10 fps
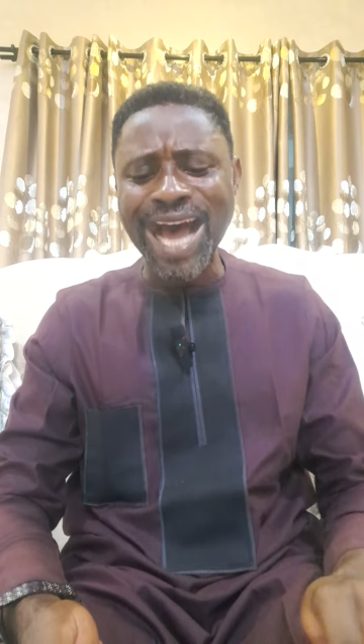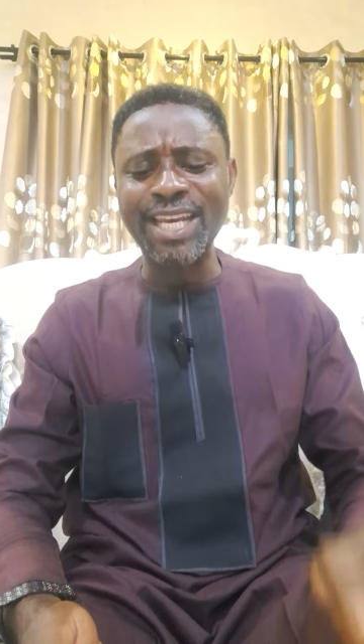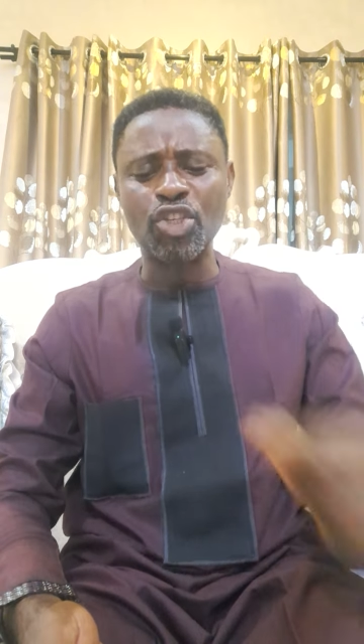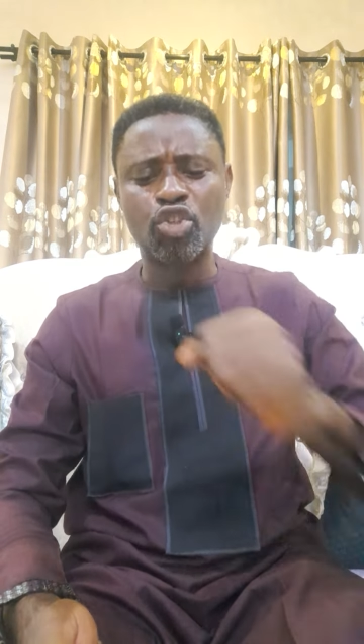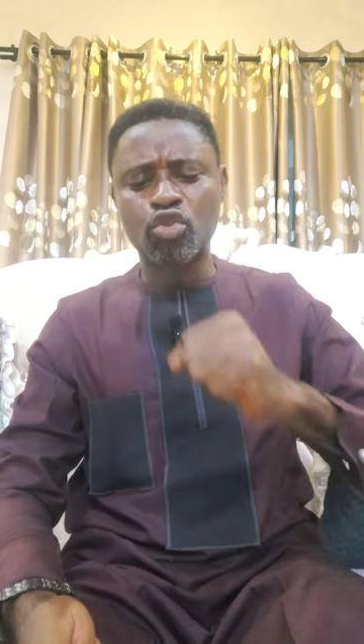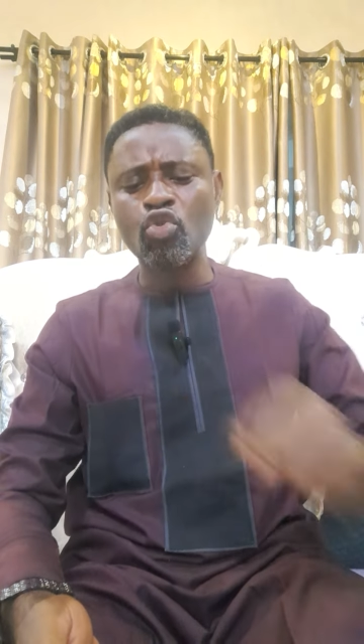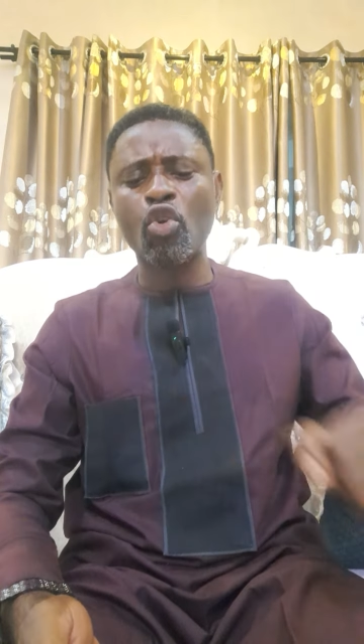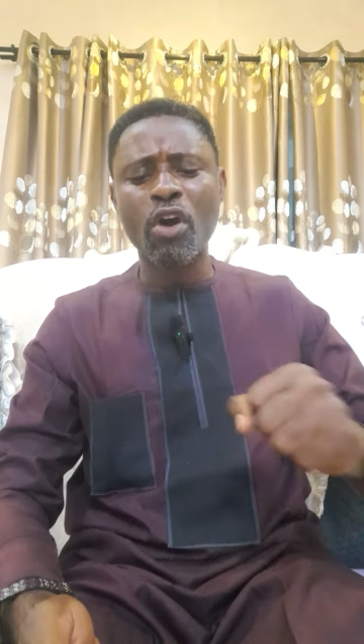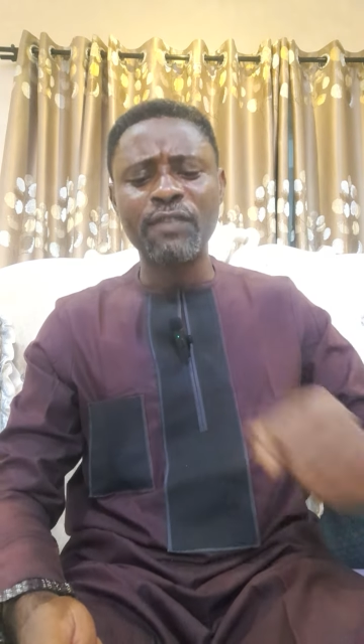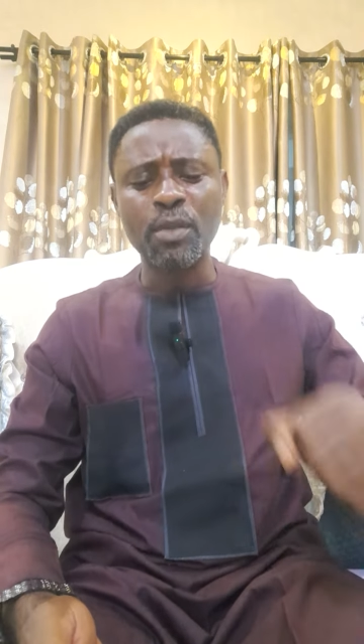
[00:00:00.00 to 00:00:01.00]
and he
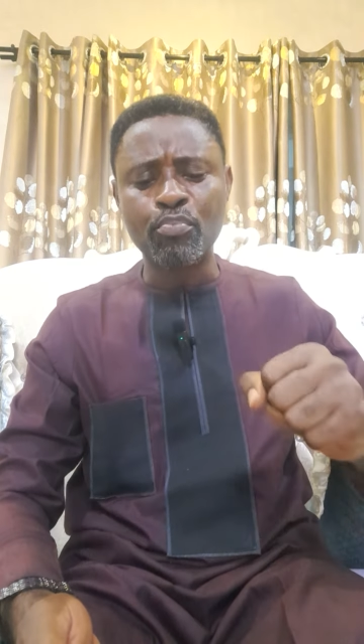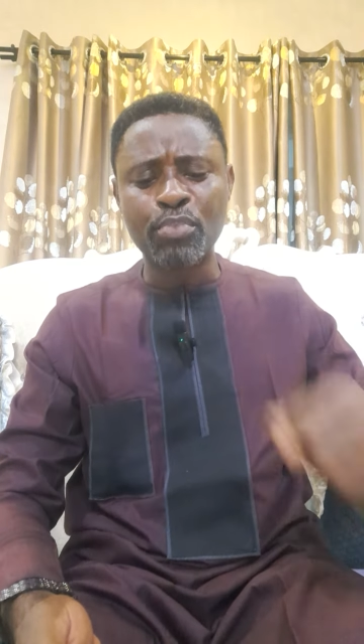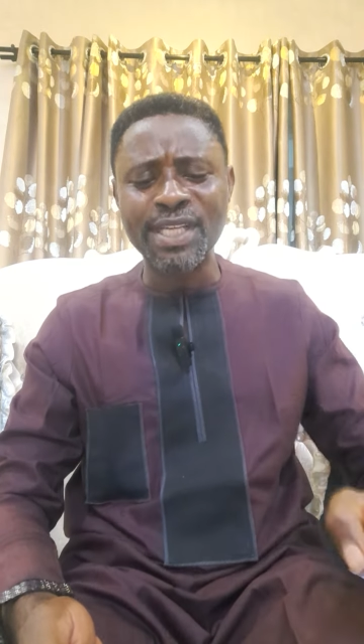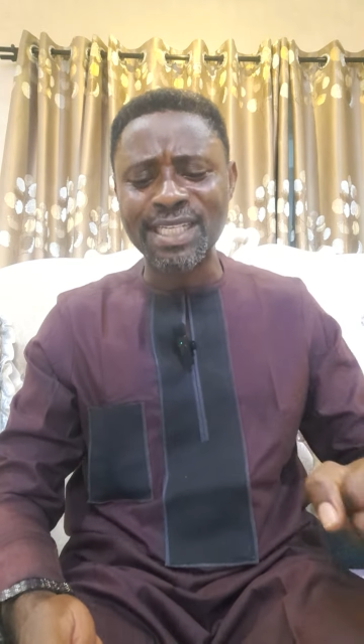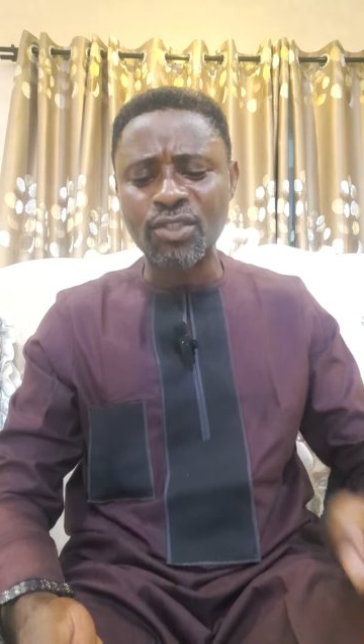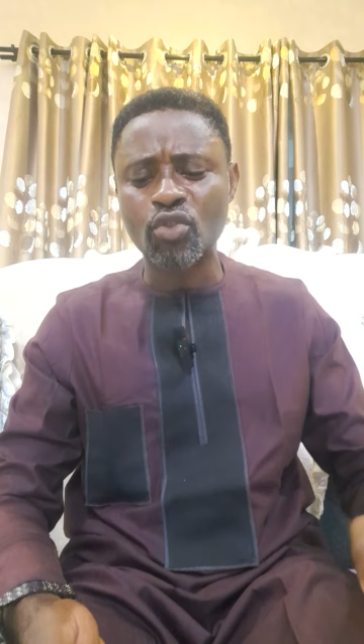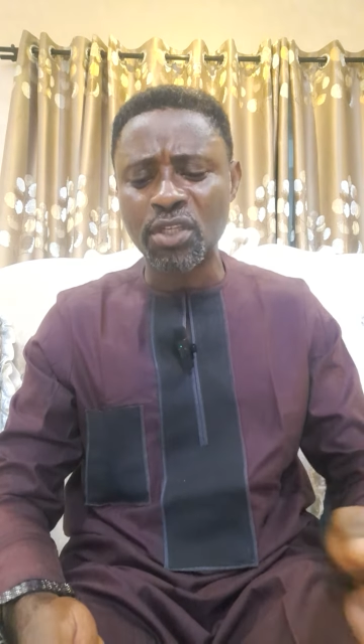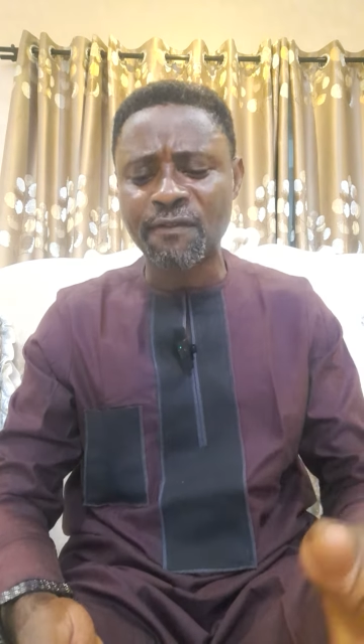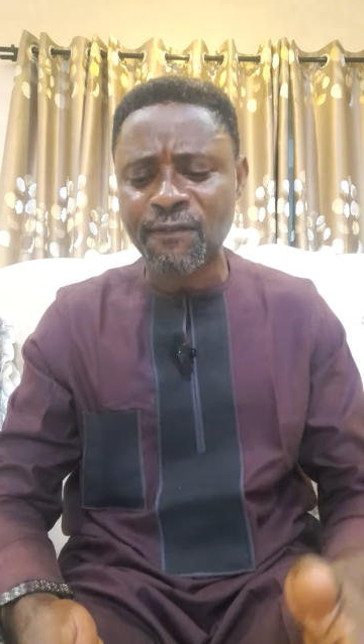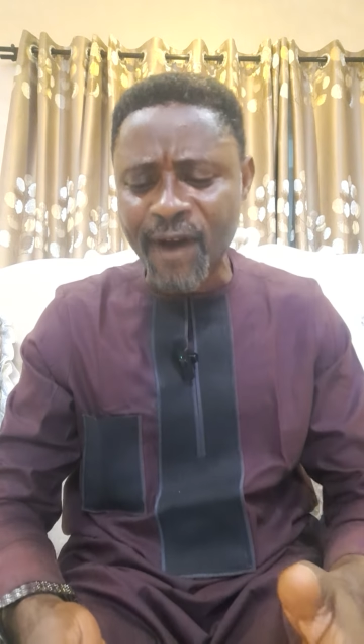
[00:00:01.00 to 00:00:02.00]
shook off the beast
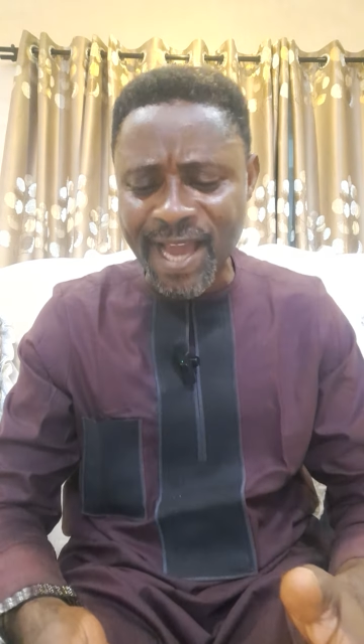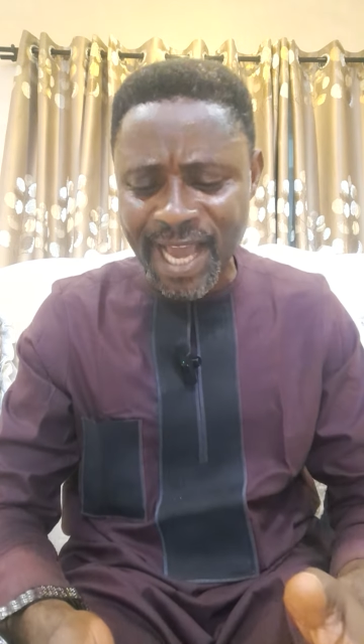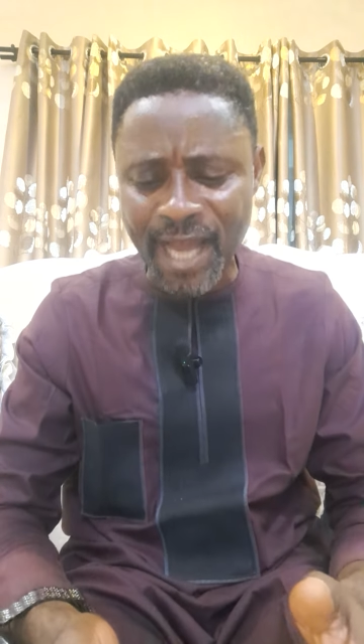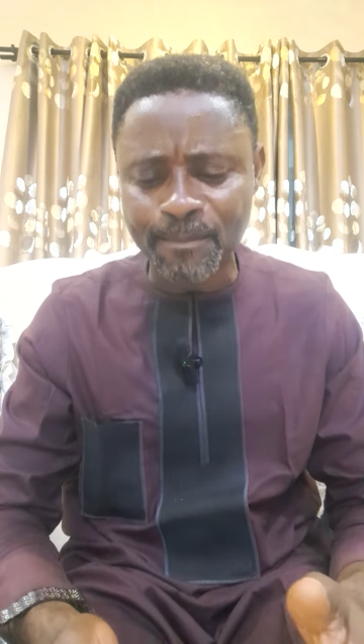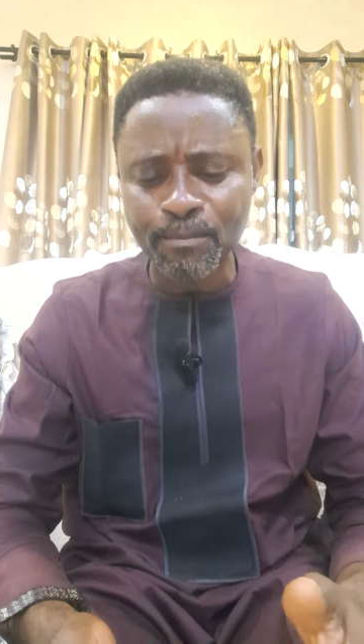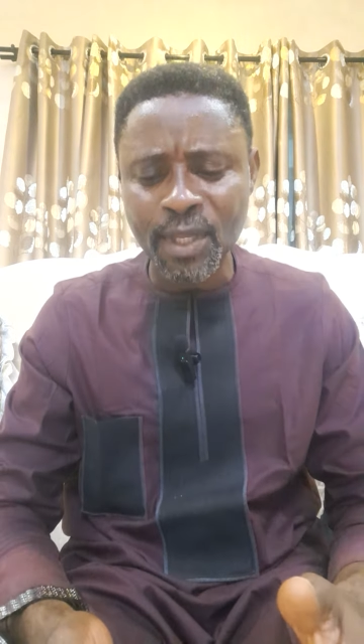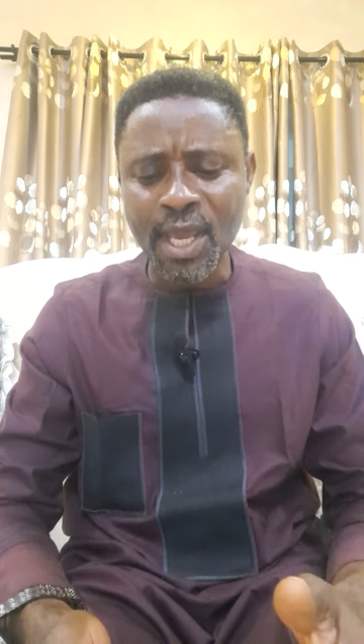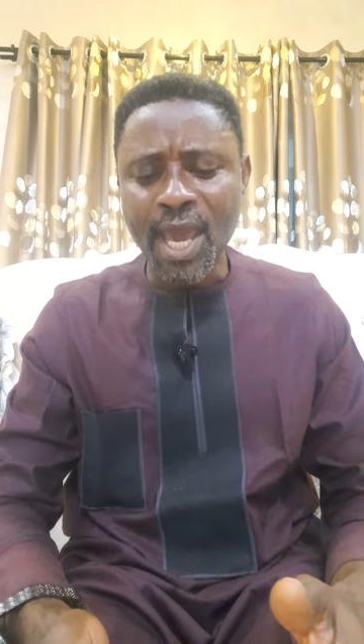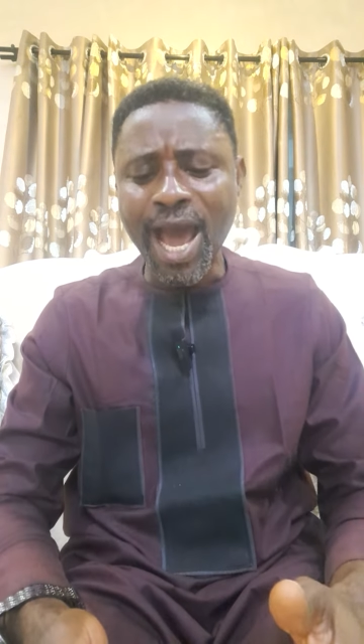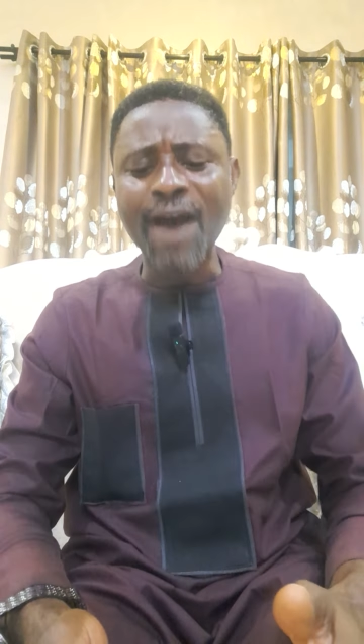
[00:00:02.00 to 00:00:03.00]
into the fire
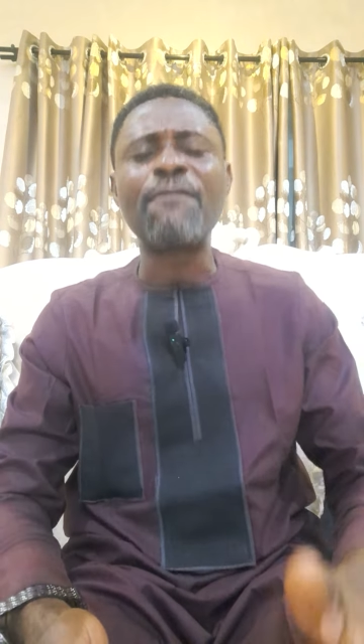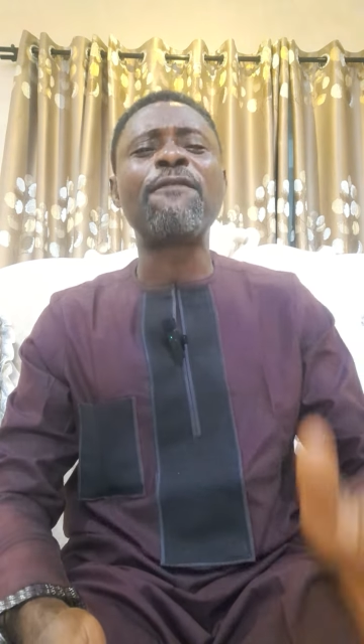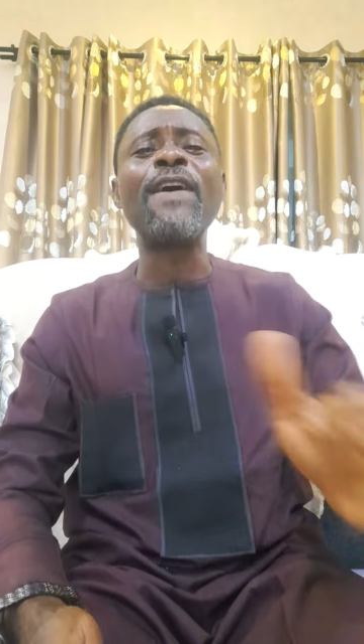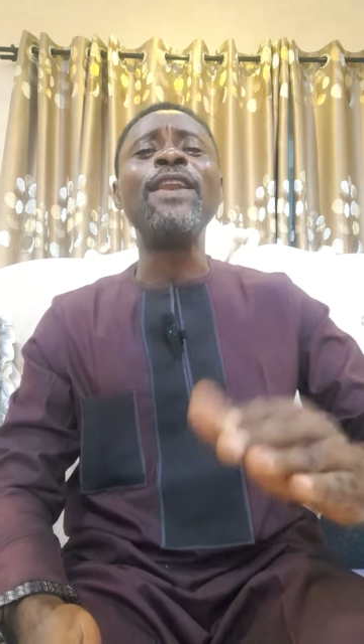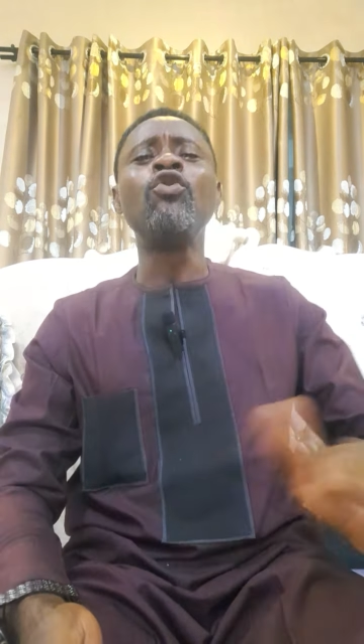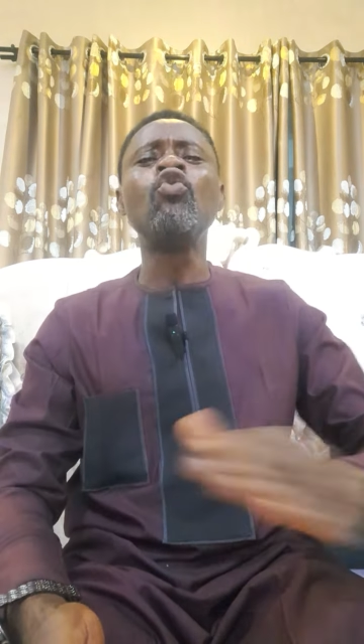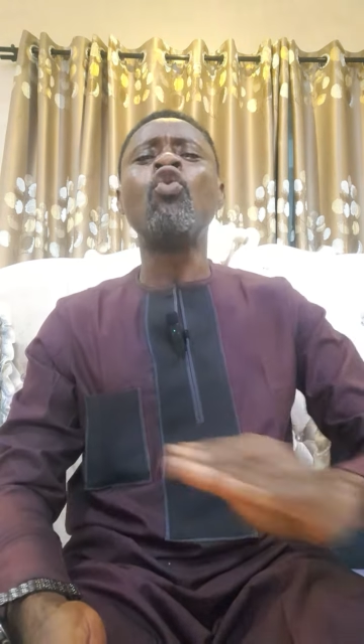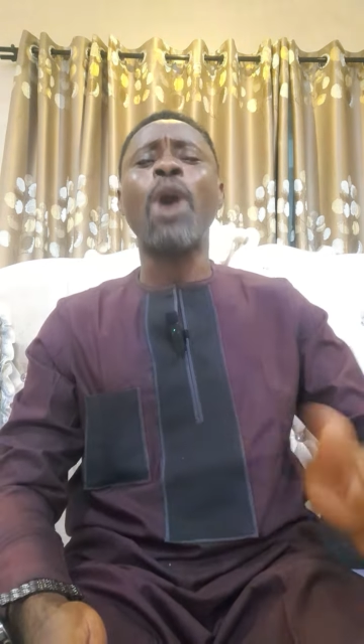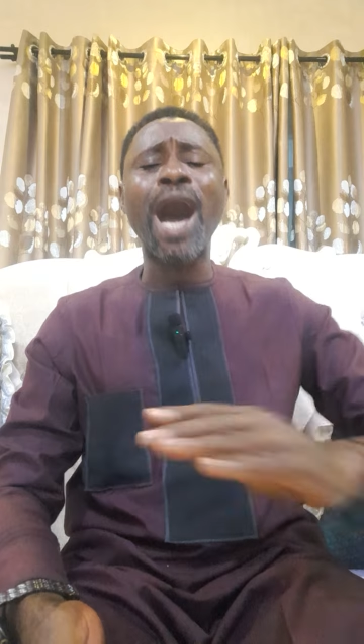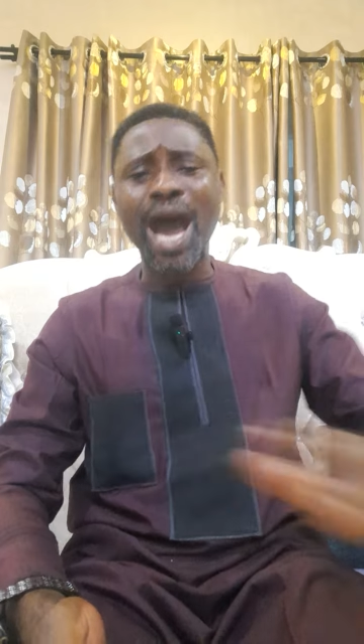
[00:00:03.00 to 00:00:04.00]
and fell
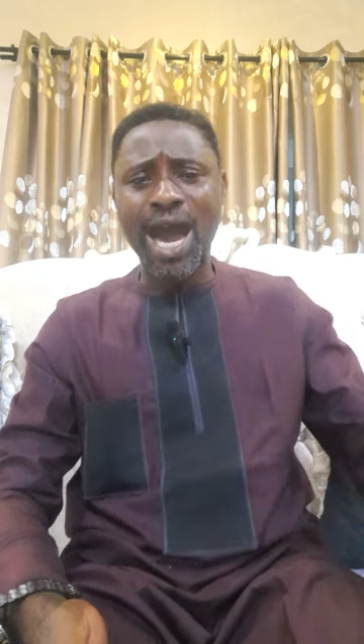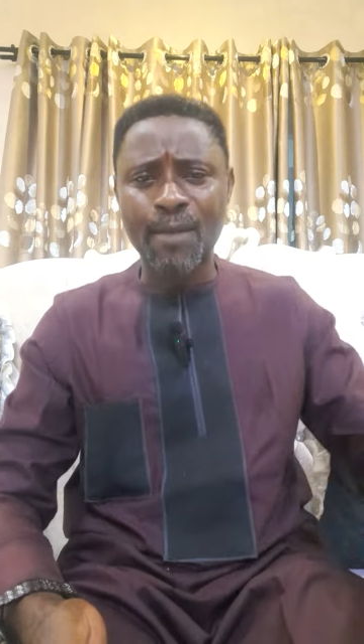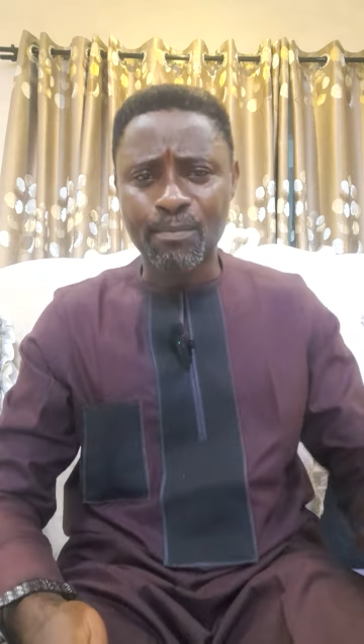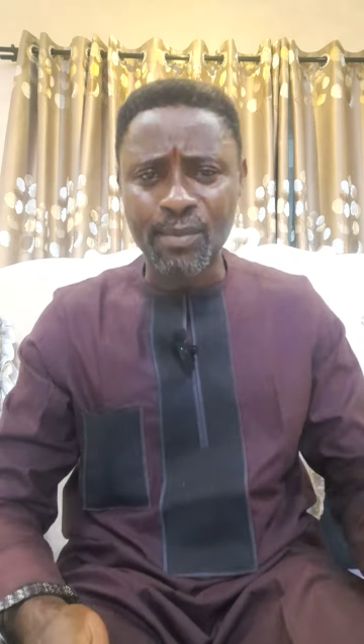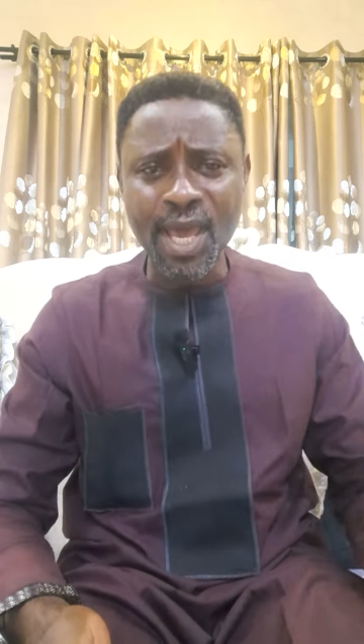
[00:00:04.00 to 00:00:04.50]
no harm.